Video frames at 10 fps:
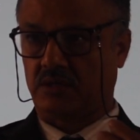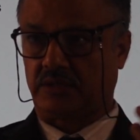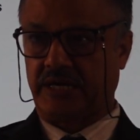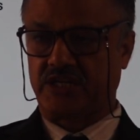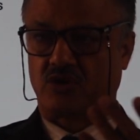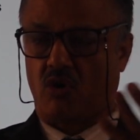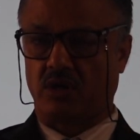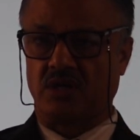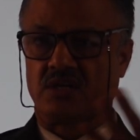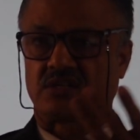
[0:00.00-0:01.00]
That is
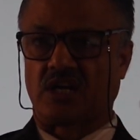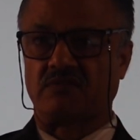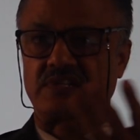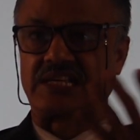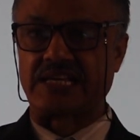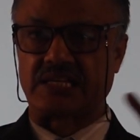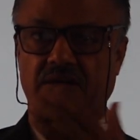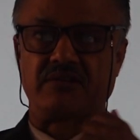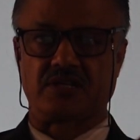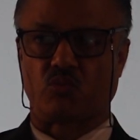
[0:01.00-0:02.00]
called conversation
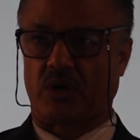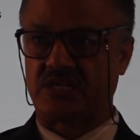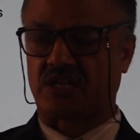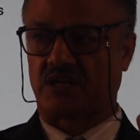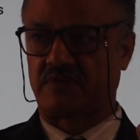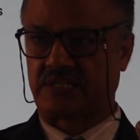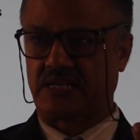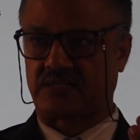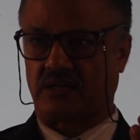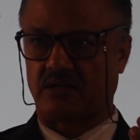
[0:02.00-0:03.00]
research. What is
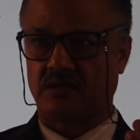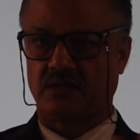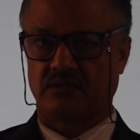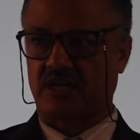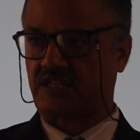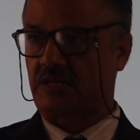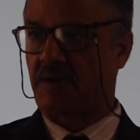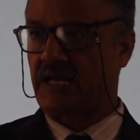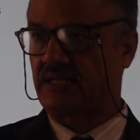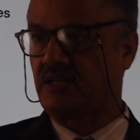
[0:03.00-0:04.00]
conversation? Just
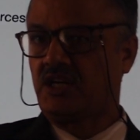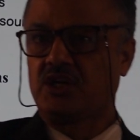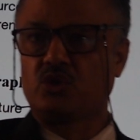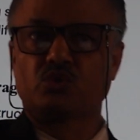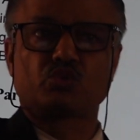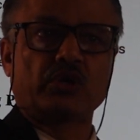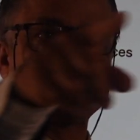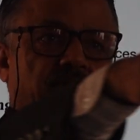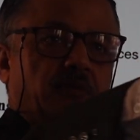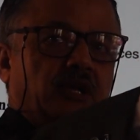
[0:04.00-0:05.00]
imagine you 20
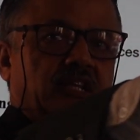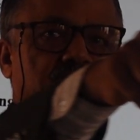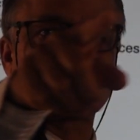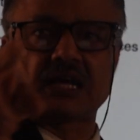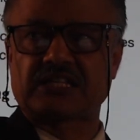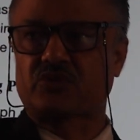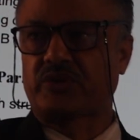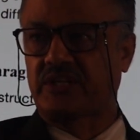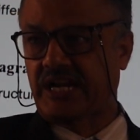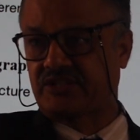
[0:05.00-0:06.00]
people in this class are
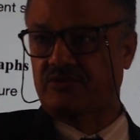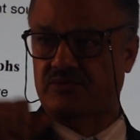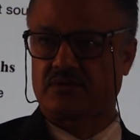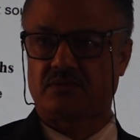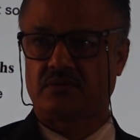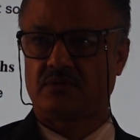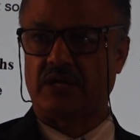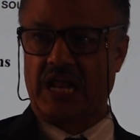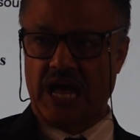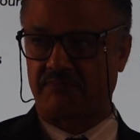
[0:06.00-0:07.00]
20 writers,
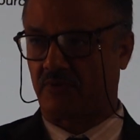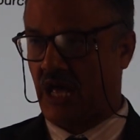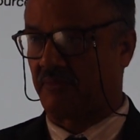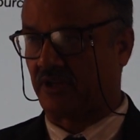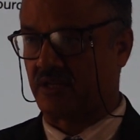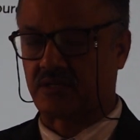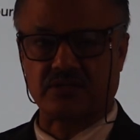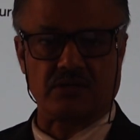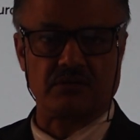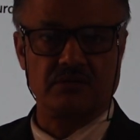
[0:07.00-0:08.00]
and I am the
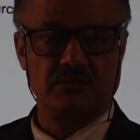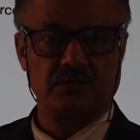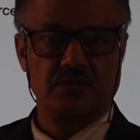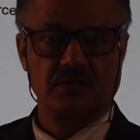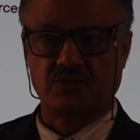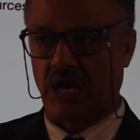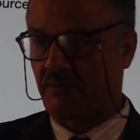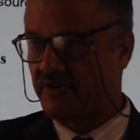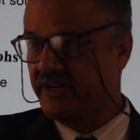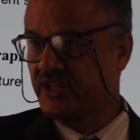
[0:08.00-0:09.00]
researcher. So I am
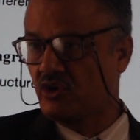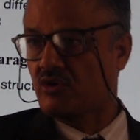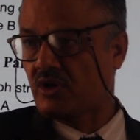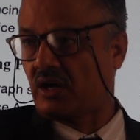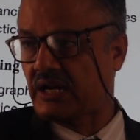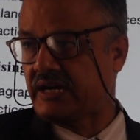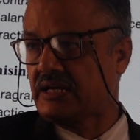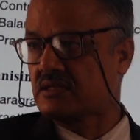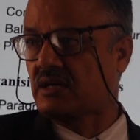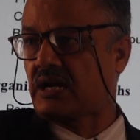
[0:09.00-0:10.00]
reading her ideas.